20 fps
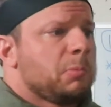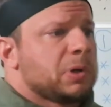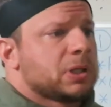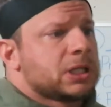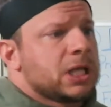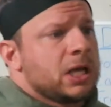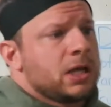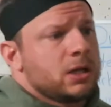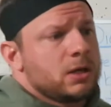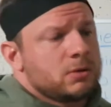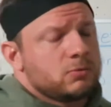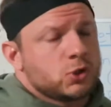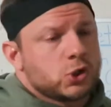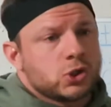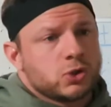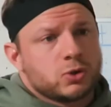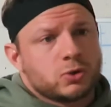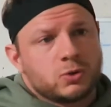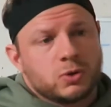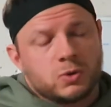but
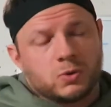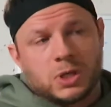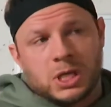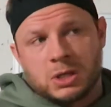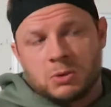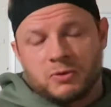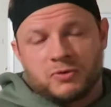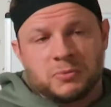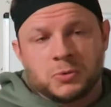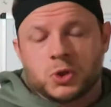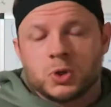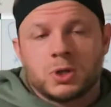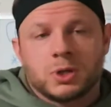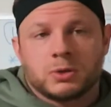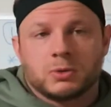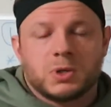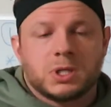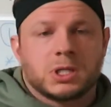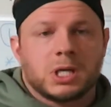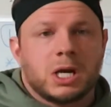then anywhere from 2
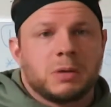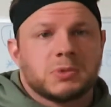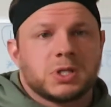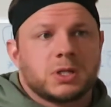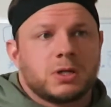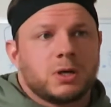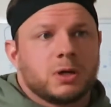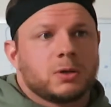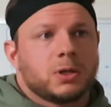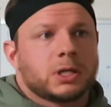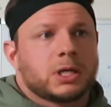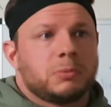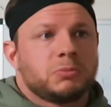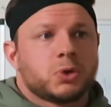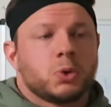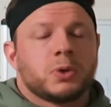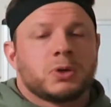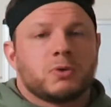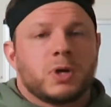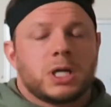to 3 times a year, like I'm
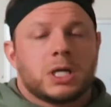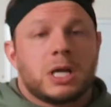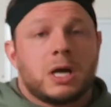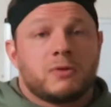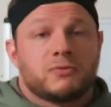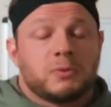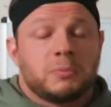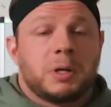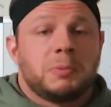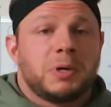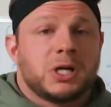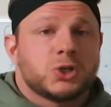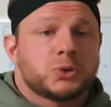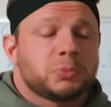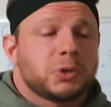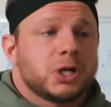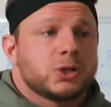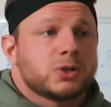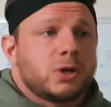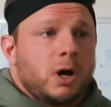doing right now for my bench
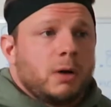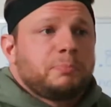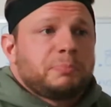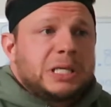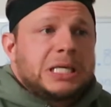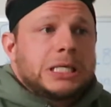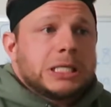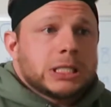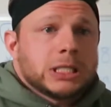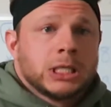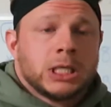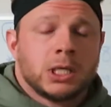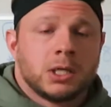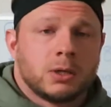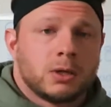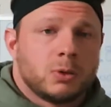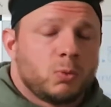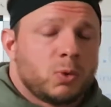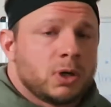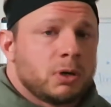press, I'll peak
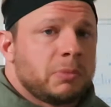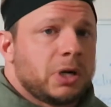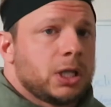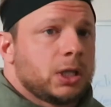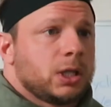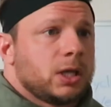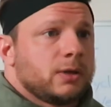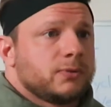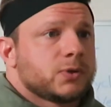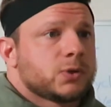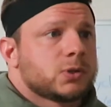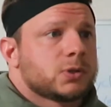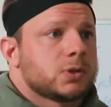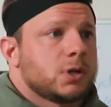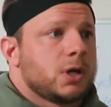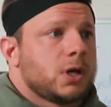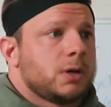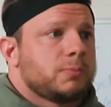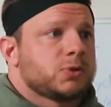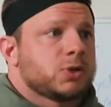one of my lifts.
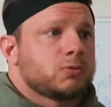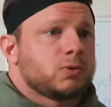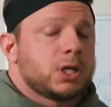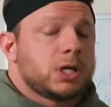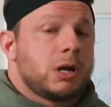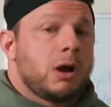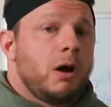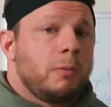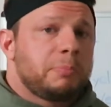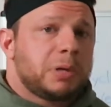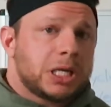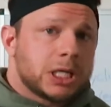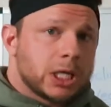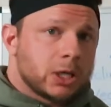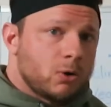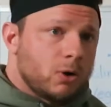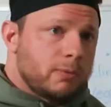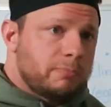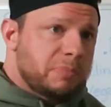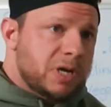So right now I'm
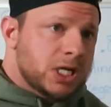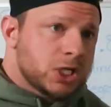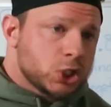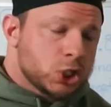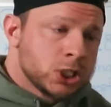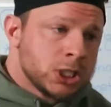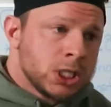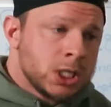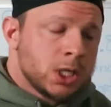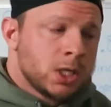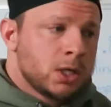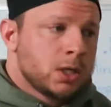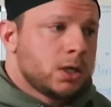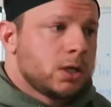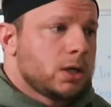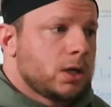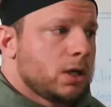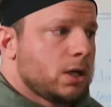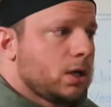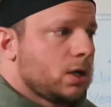peaking on bench,
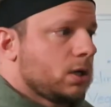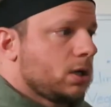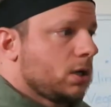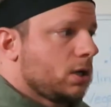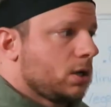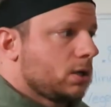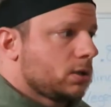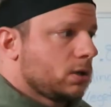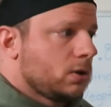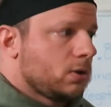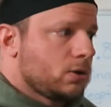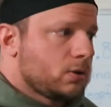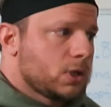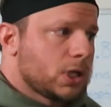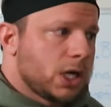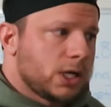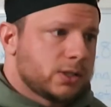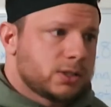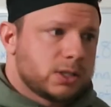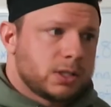and you know, you
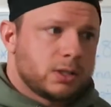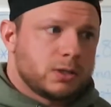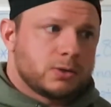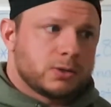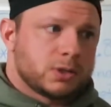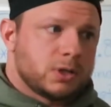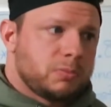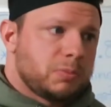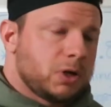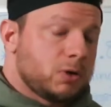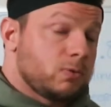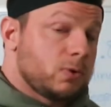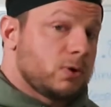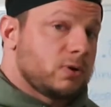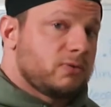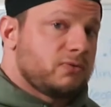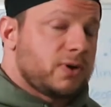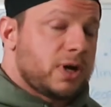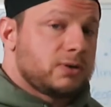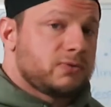guys see there's going to be a
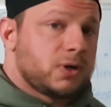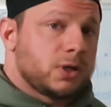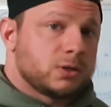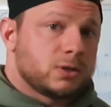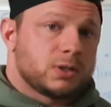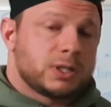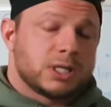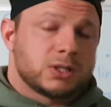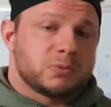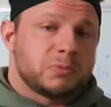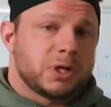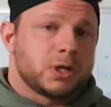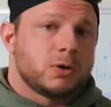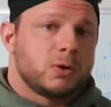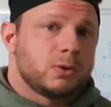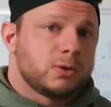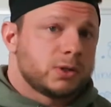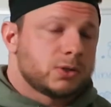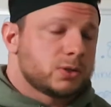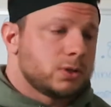road to 500. That's my
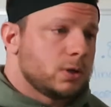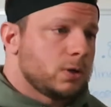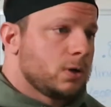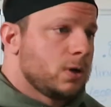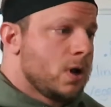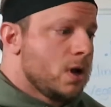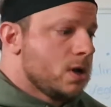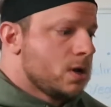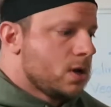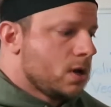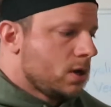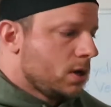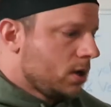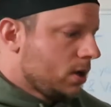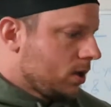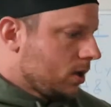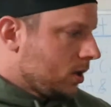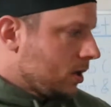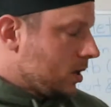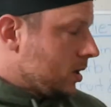goal this year.
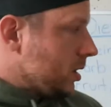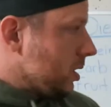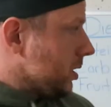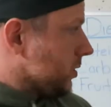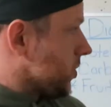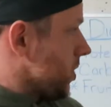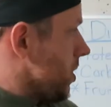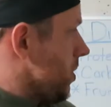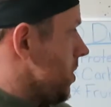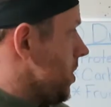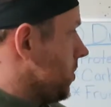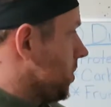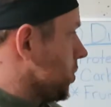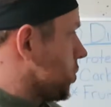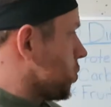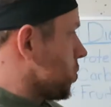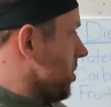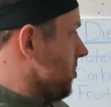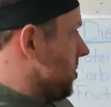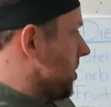So
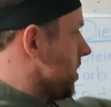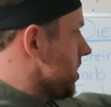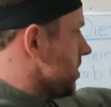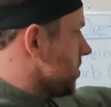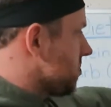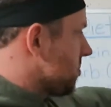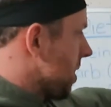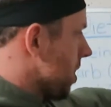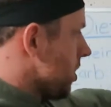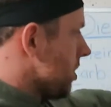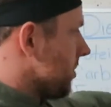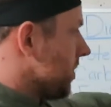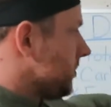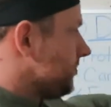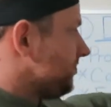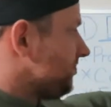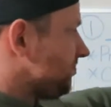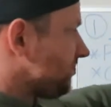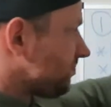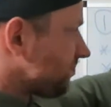let's jump into this
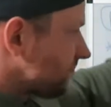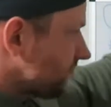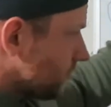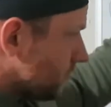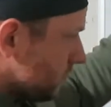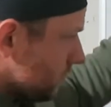pyramid.